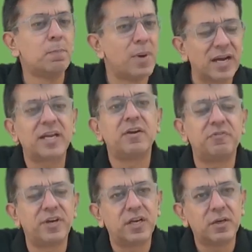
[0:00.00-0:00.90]
market
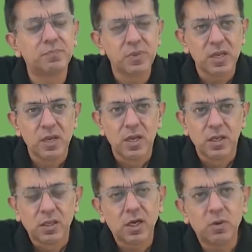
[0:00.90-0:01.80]
fit
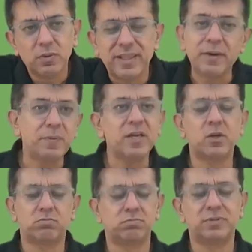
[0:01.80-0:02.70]
now let me
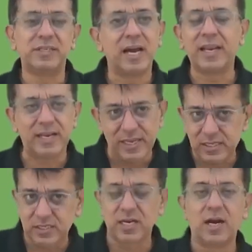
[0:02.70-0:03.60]
directly
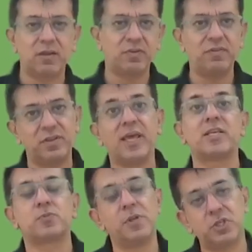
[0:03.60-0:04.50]
start away with the
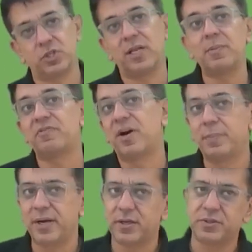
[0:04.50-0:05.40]
explanation that'll be far
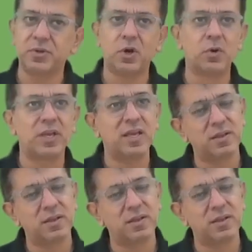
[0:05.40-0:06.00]
better okay